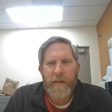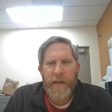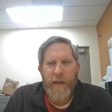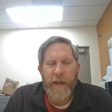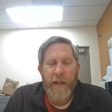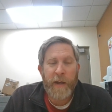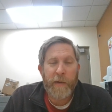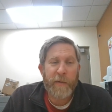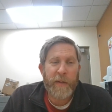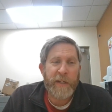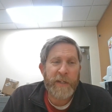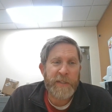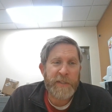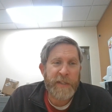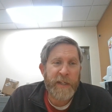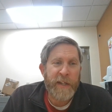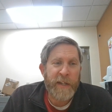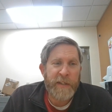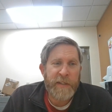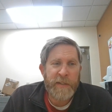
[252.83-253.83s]
And I really just
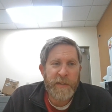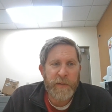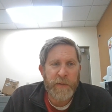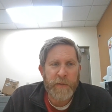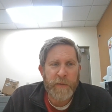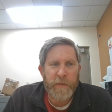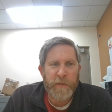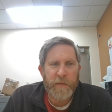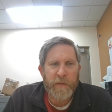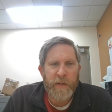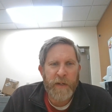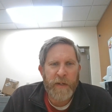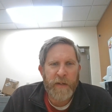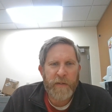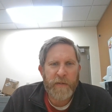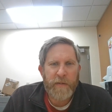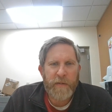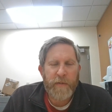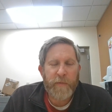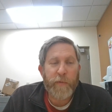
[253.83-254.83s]
did it to uh,
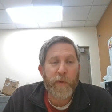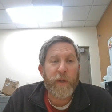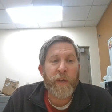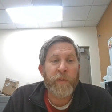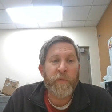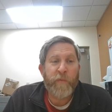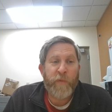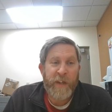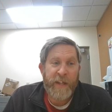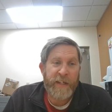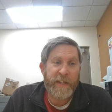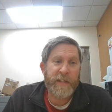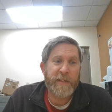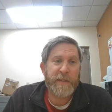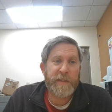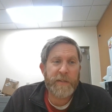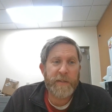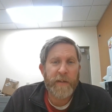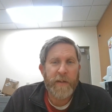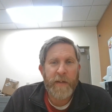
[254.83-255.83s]
for
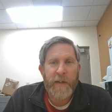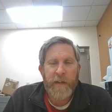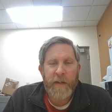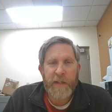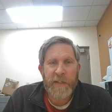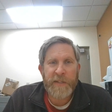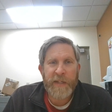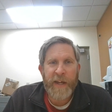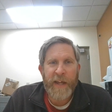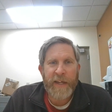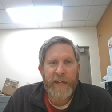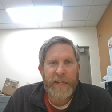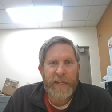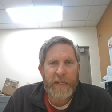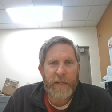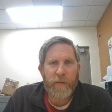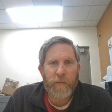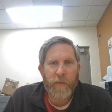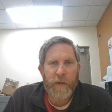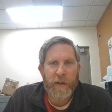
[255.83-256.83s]
convenience because then I could
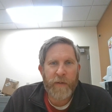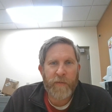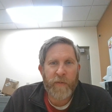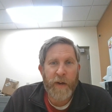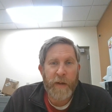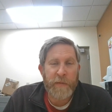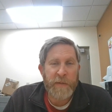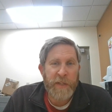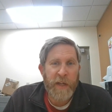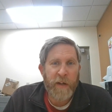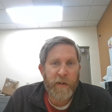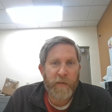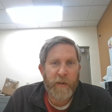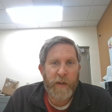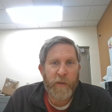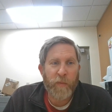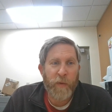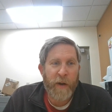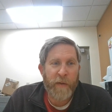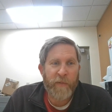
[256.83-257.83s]
eat whenever I was
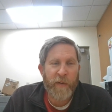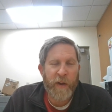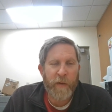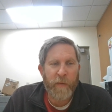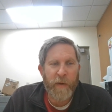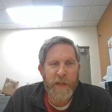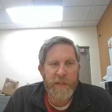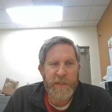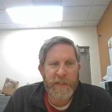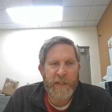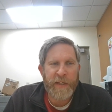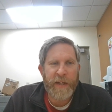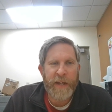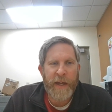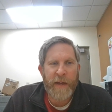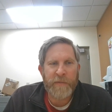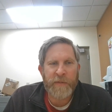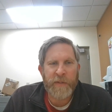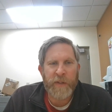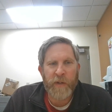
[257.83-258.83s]
hungry, wherever I was, and didn't
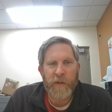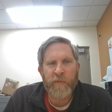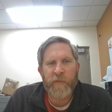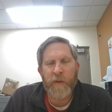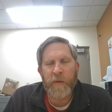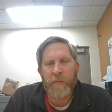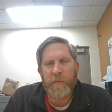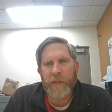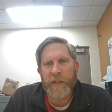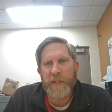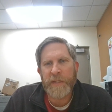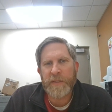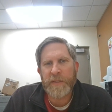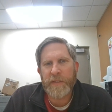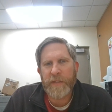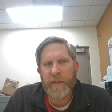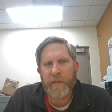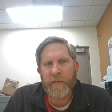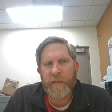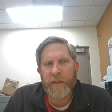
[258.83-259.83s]
have to look for a
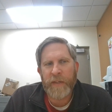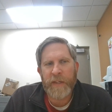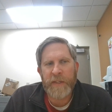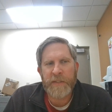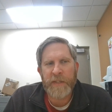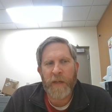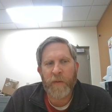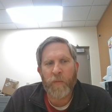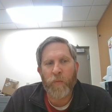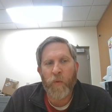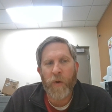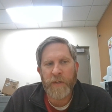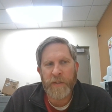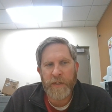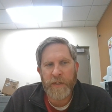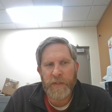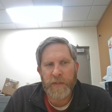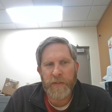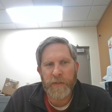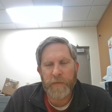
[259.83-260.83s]
place unless I
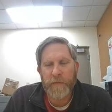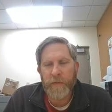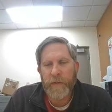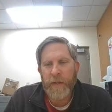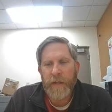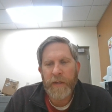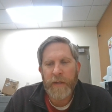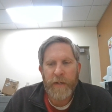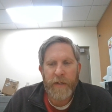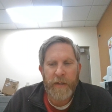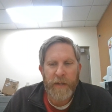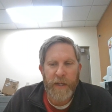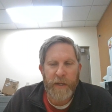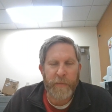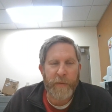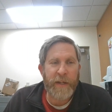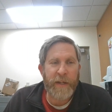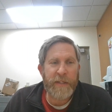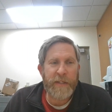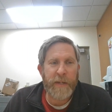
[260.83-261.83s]
wanted to.
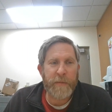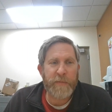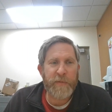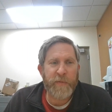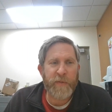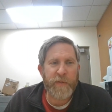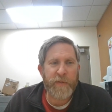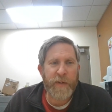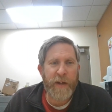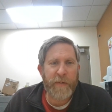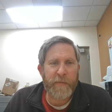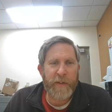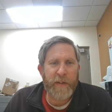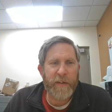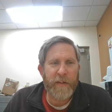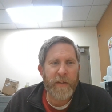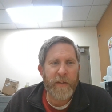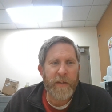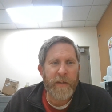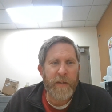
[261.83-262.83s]
Anyway, tips for
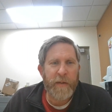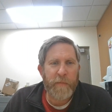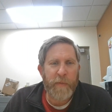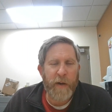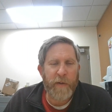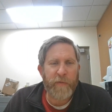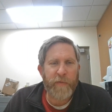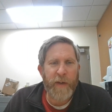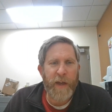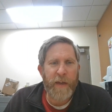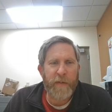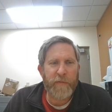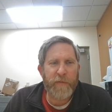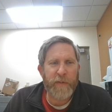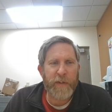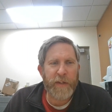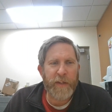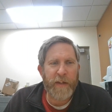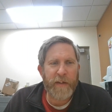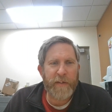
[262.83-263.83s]
traveling. Part five.
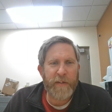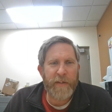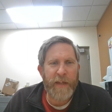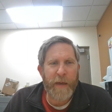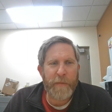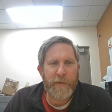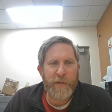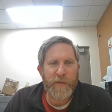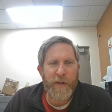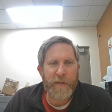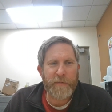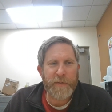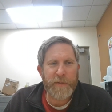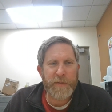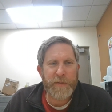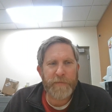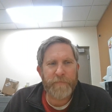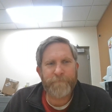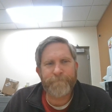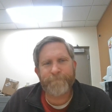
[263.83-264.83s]
Good luck. Happy
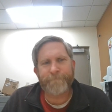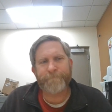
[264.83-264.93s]
travels.